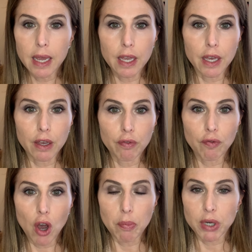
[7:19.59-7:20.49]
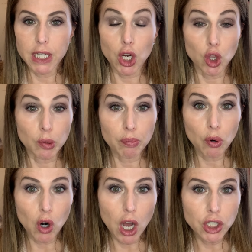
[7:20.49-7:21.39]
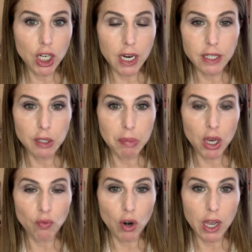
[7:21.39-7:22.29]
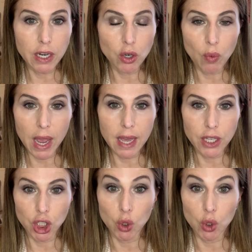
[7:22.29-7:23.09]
if a particular project is being run in a way that